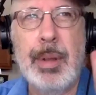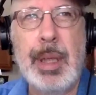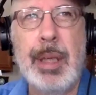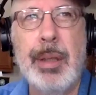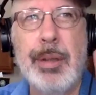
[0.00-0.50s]

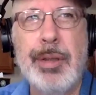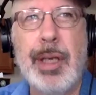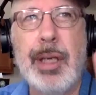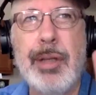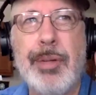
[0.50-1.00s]
get your
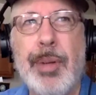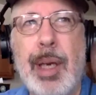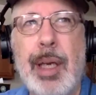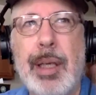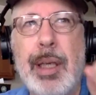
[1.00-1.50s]
sites
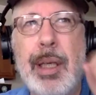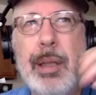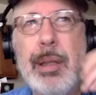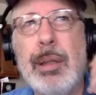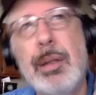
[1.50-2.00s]
right
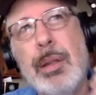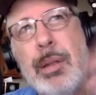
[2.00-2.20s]
and